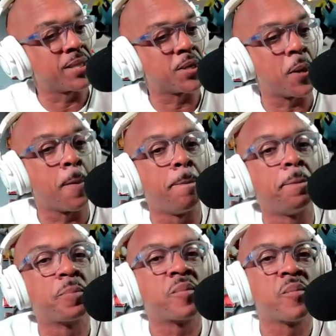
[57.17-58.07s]
So
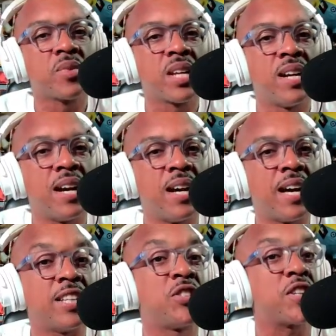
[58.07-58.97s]

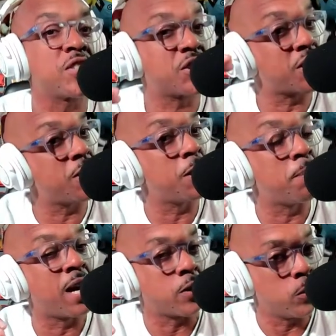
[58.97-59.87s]
I just started
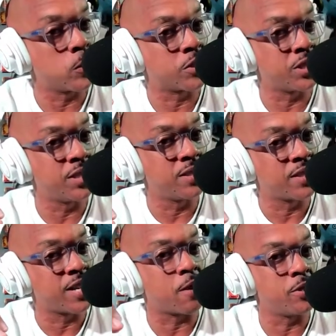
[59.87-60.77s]
back hosting
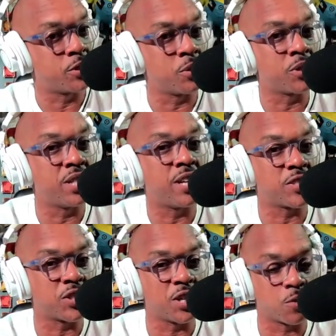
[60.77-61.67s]
Karaoke on
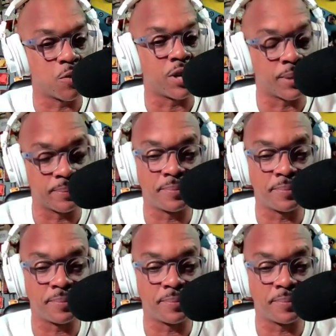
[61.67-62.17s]
St. Croix.